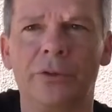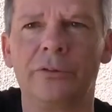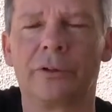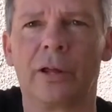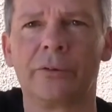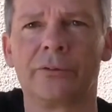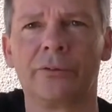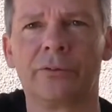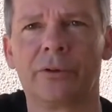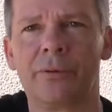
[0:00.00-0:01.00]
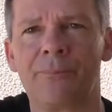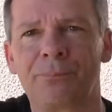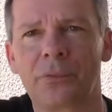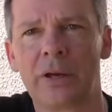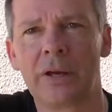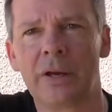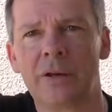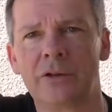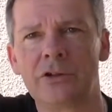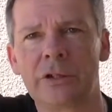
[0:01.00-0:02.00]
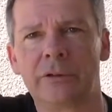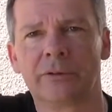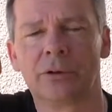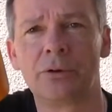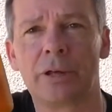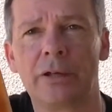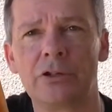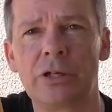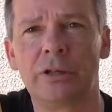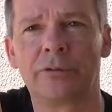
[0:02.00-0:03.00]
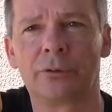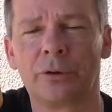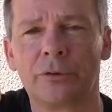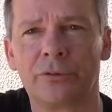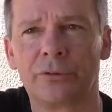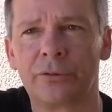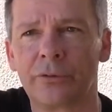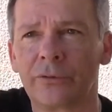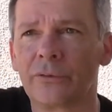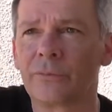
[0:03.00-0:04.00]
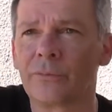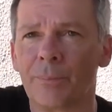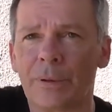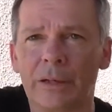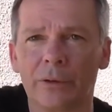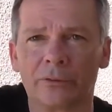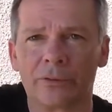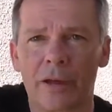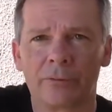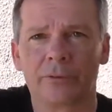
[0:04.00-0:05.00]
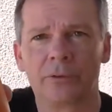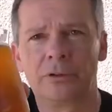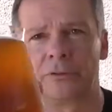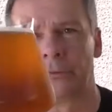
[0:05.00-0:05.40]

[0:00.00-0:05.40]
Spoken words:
with these glasses. So cheers Luke, and cheers Chris. The beer looks absolutely